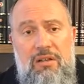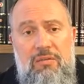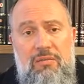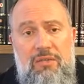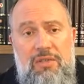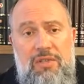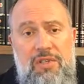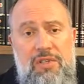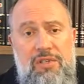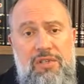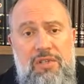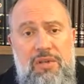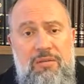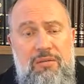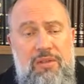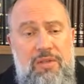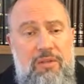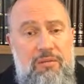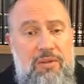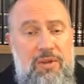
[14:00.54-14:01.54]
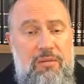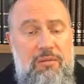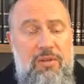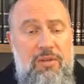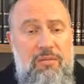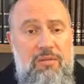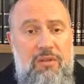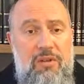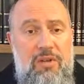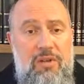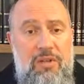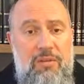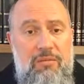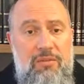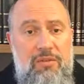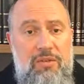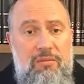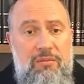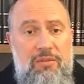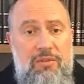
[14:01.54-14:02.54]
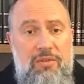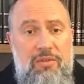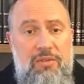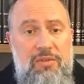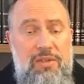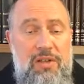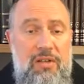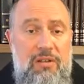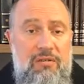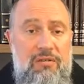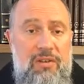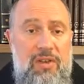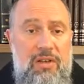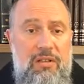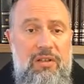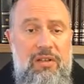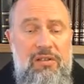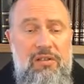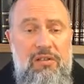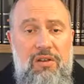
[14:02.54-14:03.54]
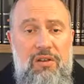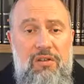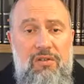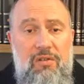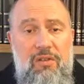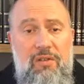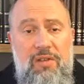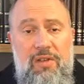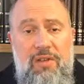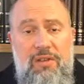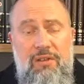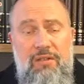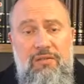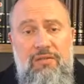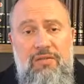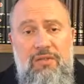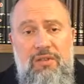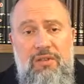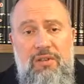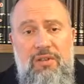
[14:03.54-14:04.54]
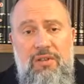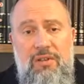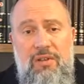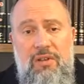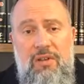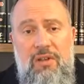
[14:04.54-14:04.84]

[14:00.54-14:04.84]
which is something that many people are able to produce. And in fact, not all that different,